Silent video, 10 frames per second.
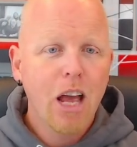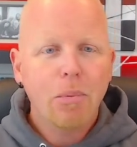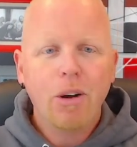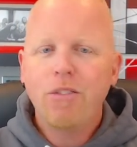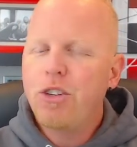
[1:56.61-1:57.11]

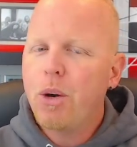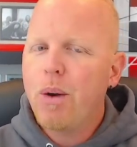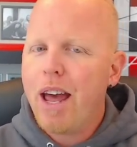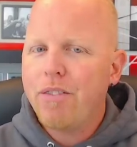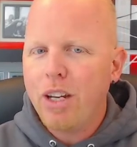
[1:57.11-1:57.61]
but if you don't
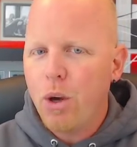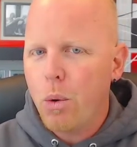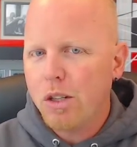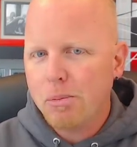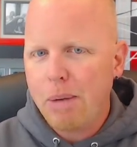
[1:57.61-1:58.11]
have any
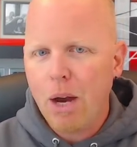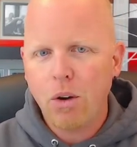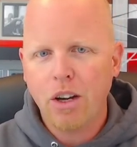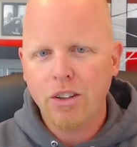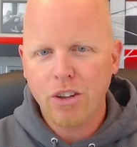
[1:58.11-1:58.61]

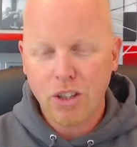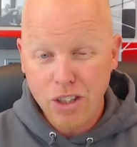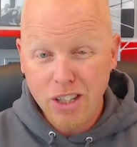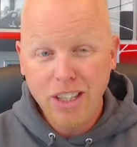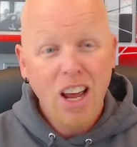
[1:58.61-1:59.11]
horsepower under the
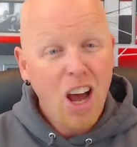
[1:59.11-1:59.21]
hood,